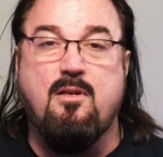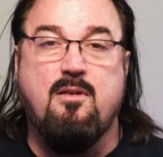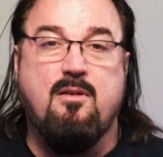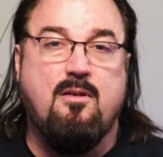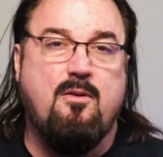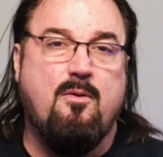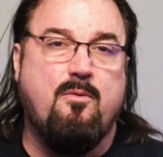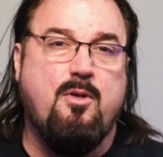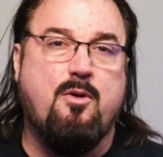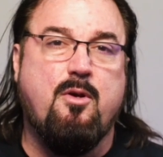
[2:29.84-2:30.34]

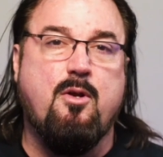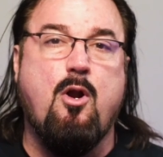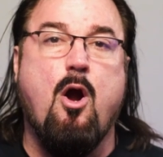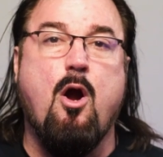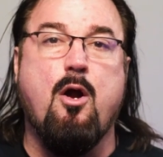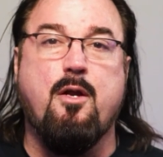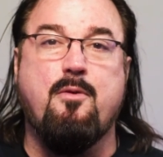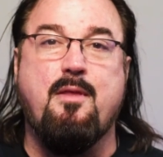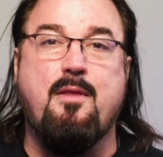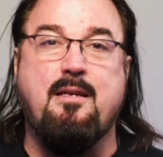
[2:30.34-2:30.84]
you know, you could
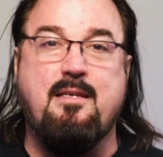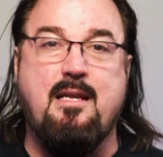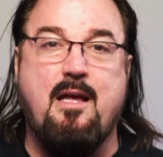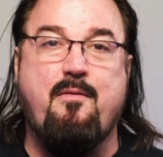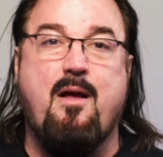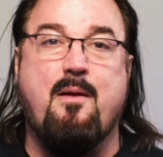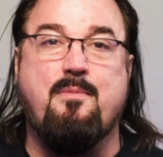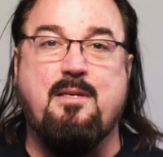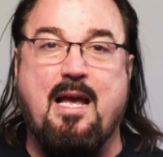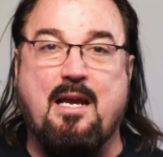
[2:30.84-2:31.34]
argue that
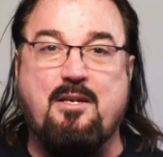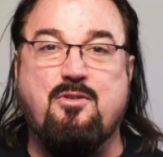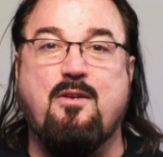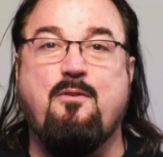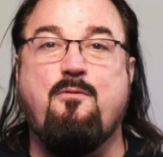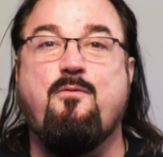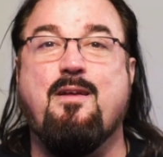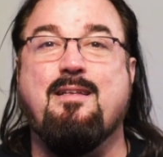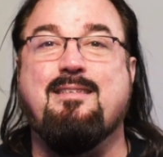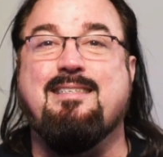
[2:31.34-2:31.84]
DevOps actually
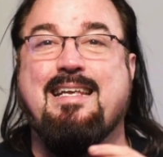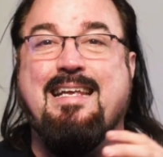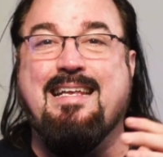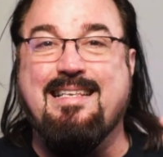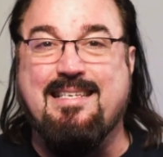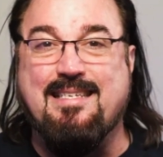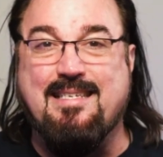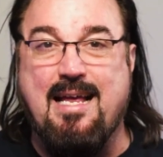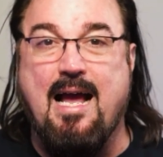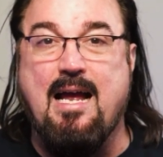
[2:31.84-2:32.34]
fits
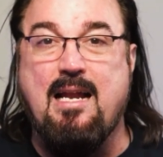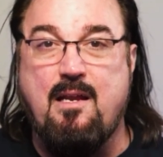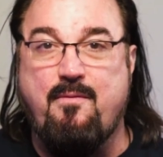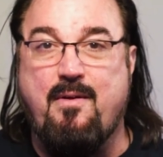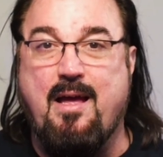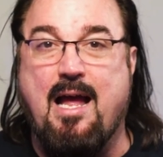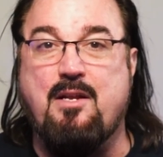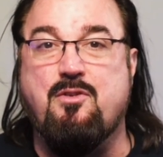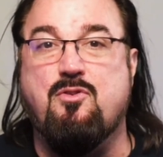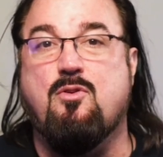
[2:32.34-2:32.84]
inside of
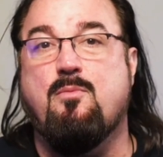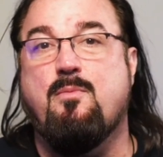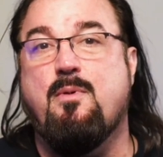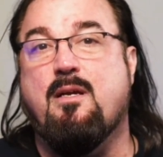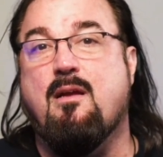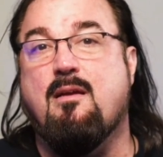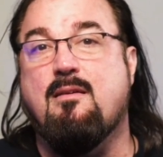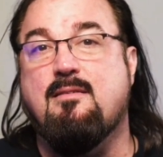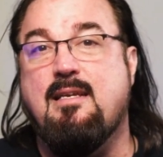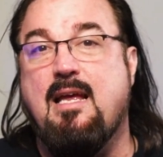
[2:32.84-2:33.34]
Agile
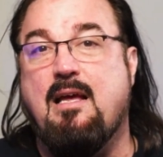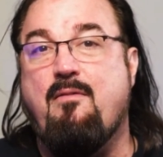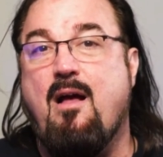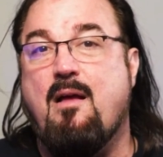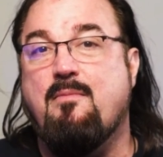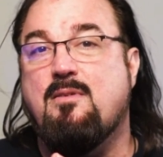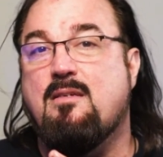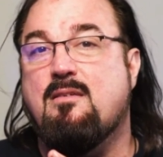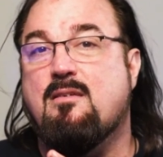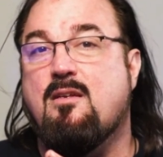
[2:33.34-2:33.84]
because
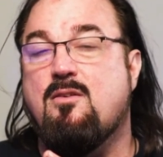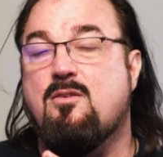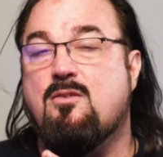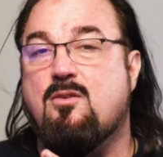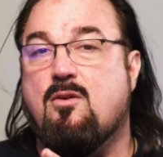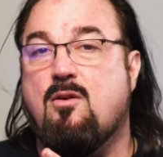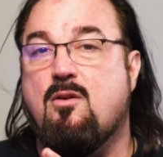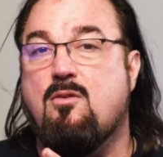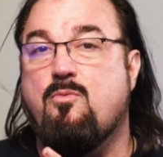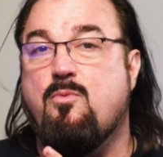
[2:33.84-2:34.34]
DevOps is
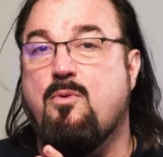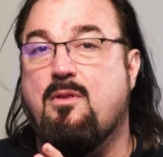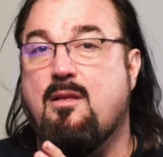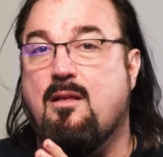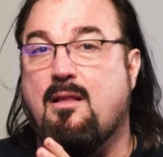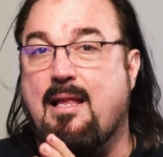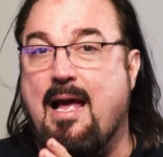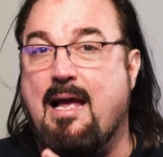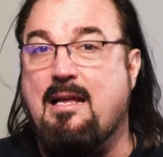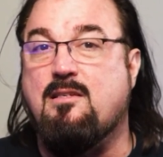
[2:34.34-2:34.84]
concerned with the
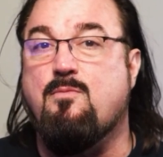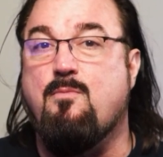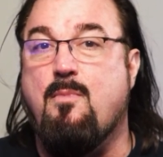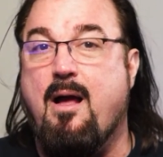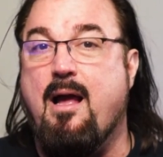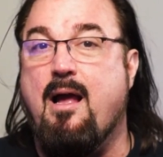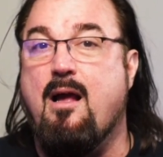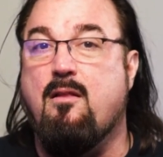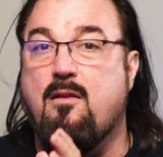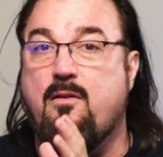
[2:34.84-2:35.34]
last
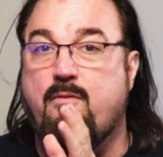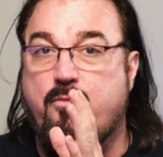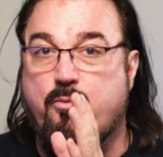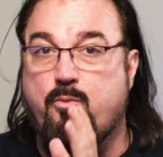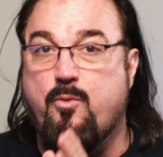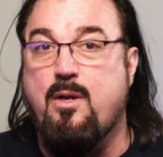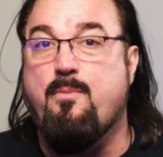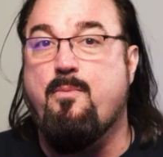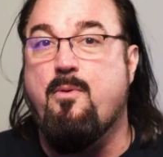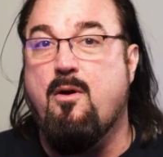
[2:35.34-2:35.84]
mile of
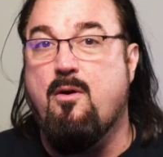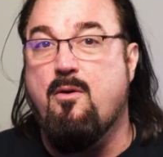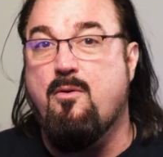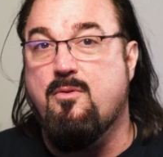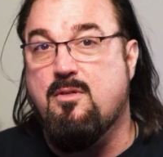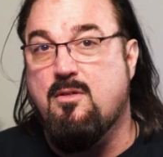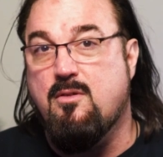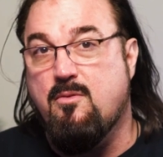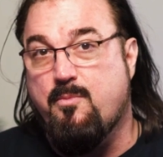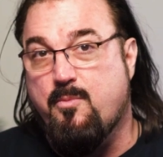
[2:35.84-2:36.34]
repo
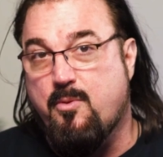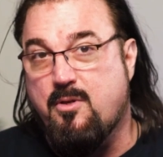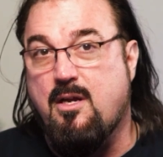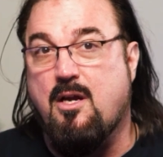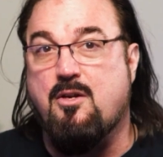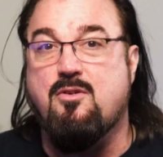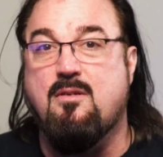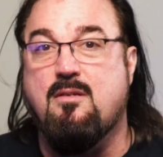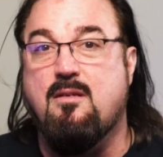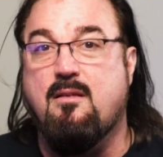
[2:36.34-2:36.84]
to
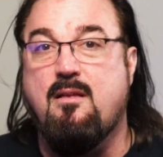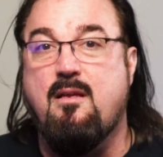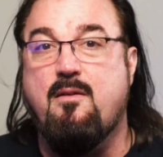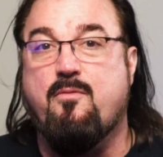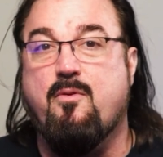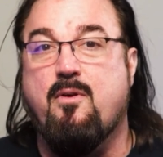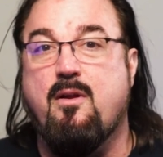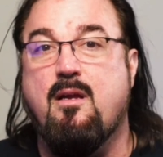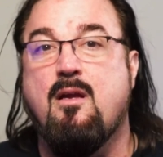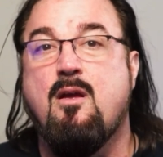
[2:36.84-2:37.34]
production
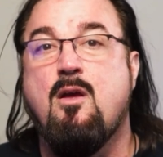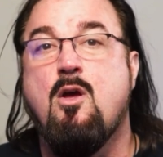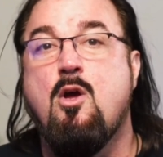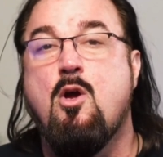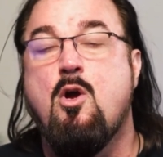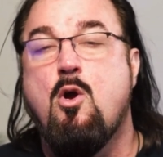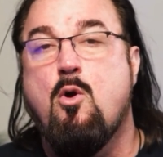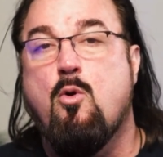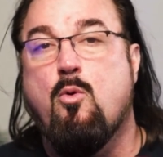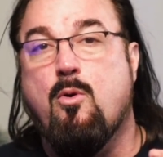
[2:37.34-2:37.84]
delivery,
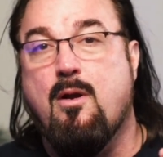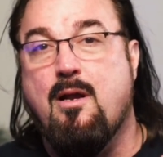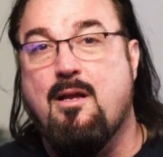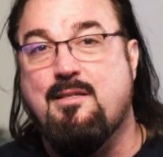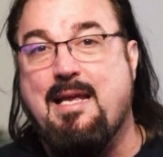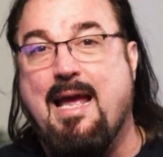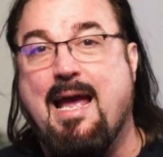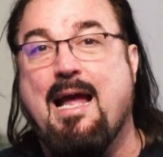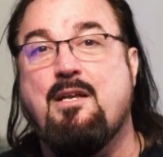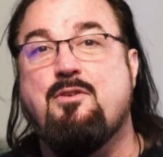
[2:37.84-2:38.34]

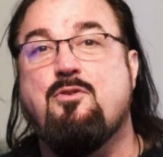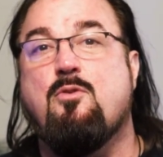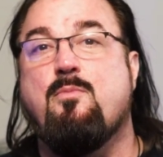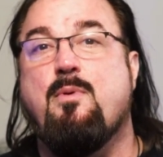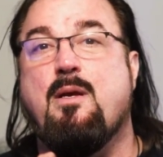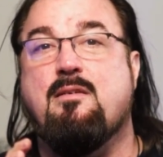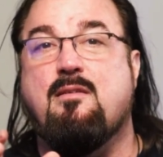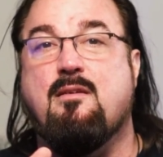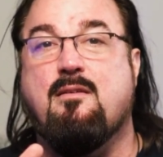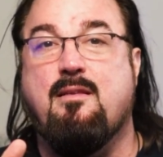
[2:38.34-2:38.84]
Whereas Agile
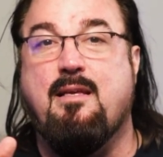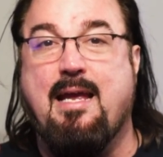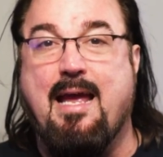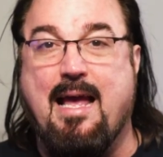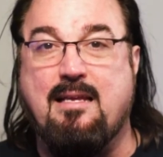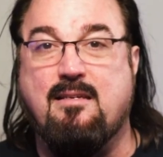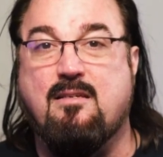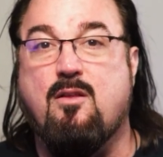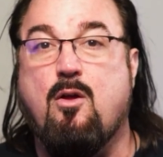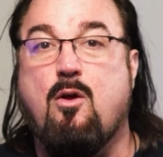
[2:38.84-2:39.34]
basically
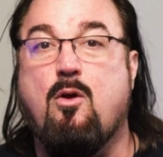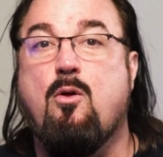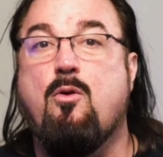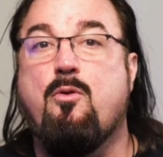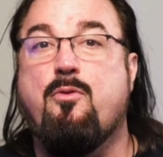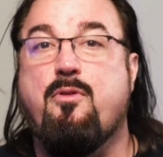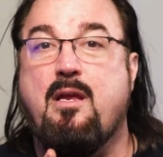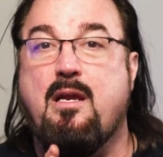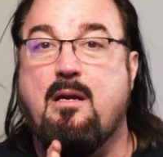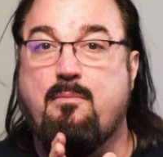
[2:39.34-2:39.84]
has the whole
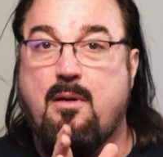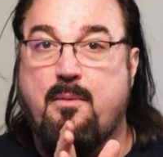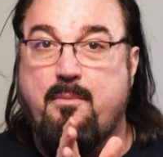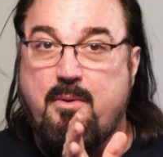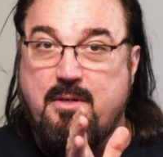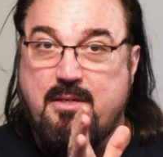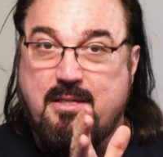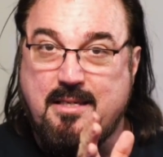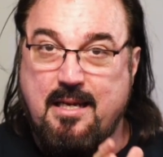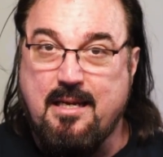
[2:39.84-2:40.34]
thing, but
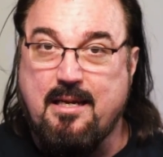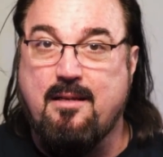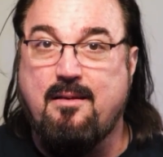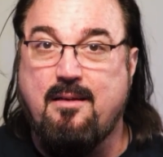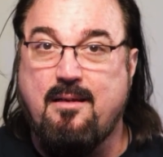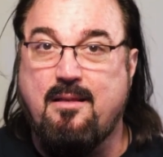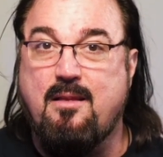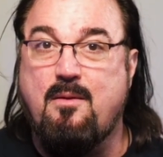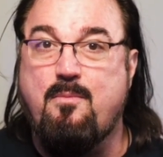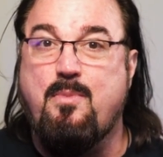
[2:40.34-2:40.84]

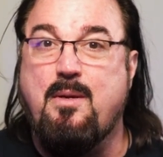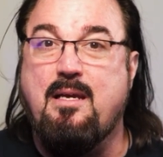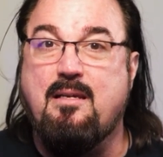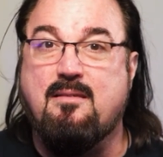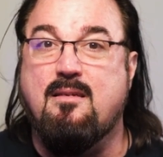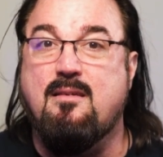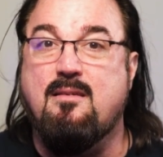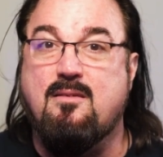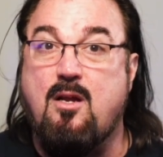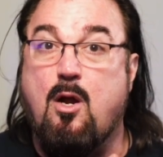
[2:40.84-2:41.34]
particularly the
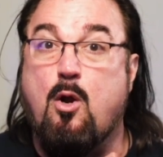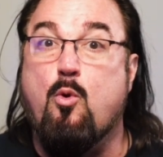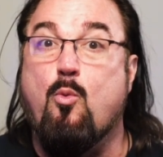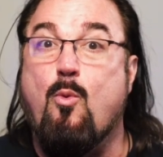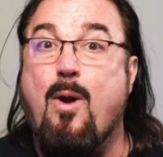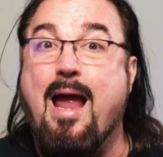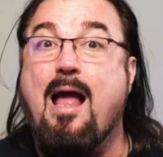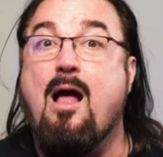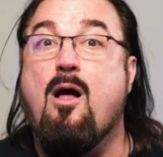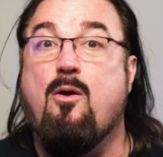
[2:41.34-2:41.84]
pieces
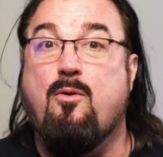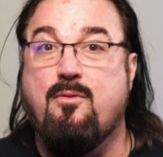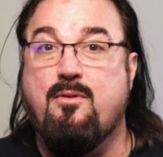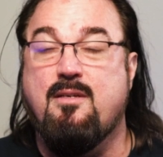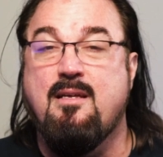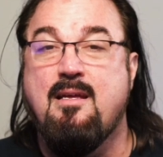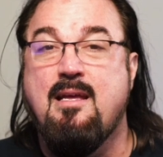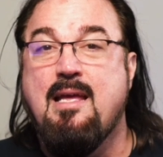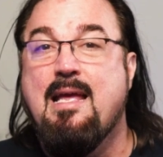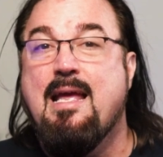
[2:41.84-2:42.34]

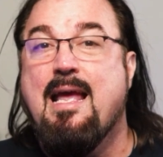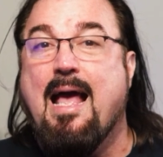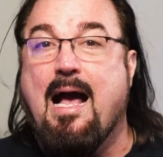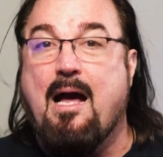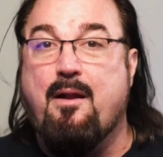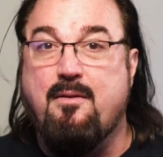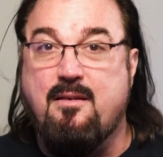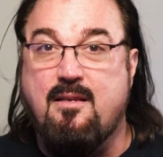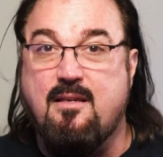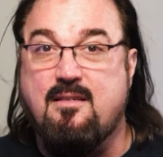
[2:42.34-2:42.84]
around
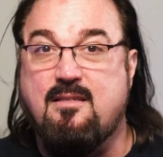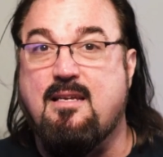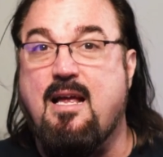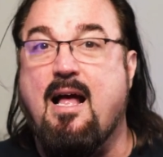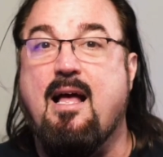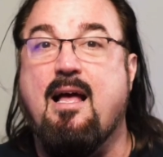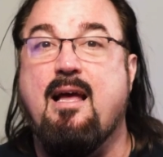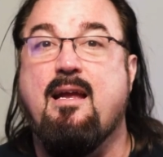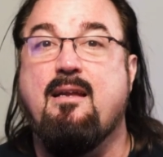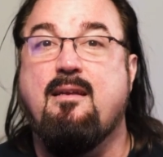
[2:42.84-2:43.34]
how to
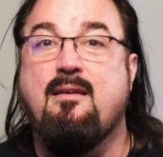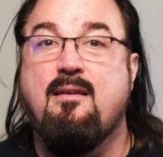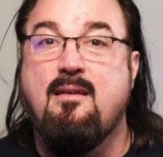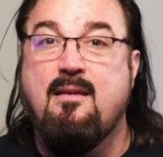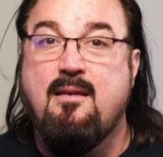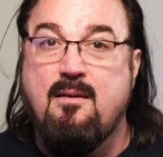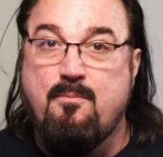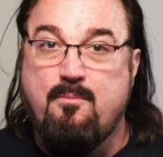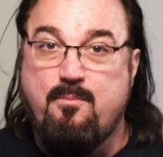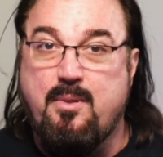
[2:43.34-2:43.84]
design,
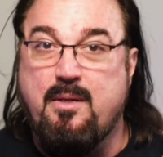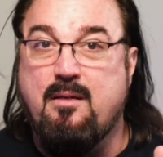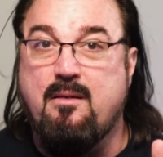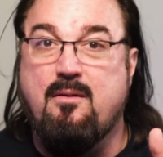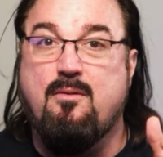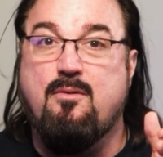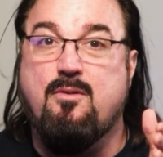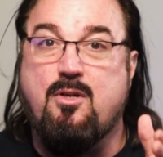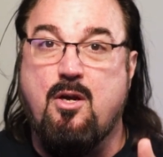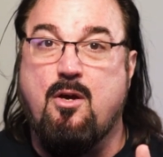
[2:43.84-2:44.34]

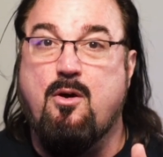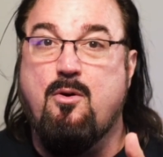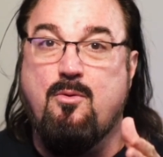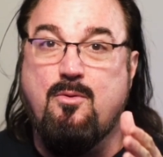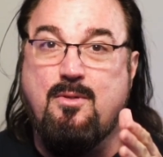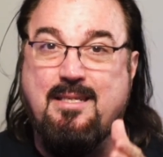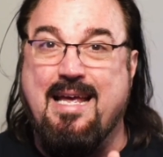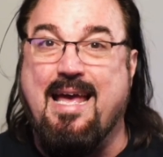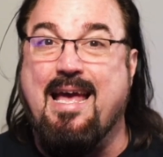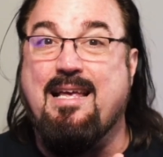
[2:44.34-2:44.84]
build,
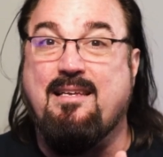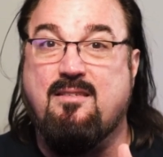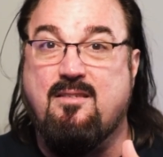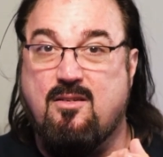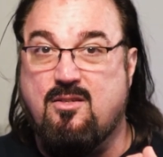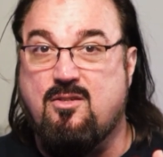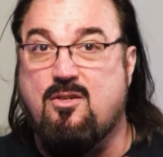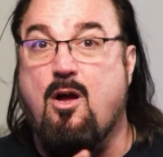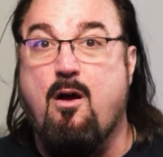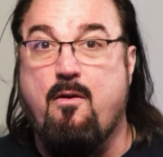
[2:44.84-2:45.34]
code, test
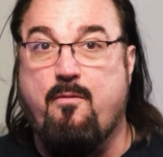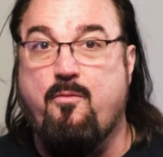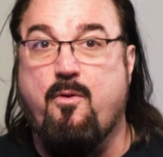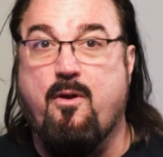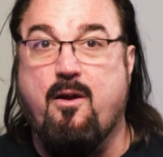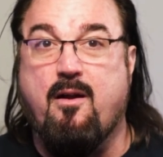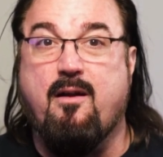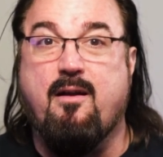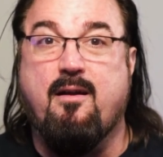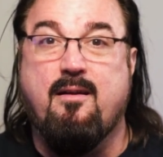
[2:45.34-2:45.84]

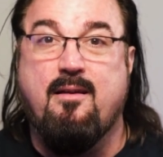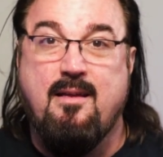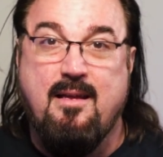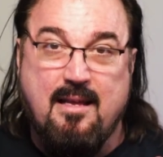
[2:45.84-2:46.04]
software.